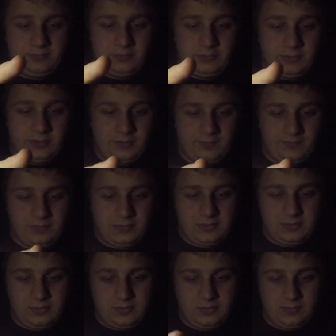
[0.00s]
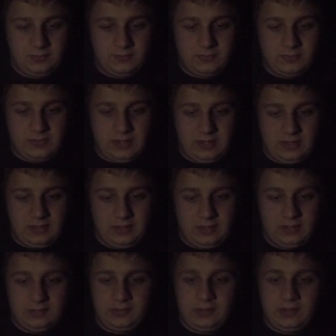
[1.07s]
So,
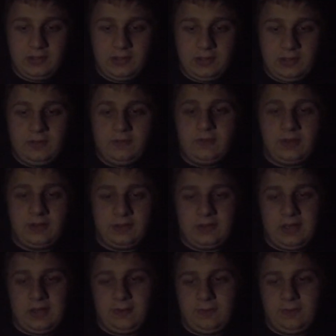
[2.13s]
yes, very sad.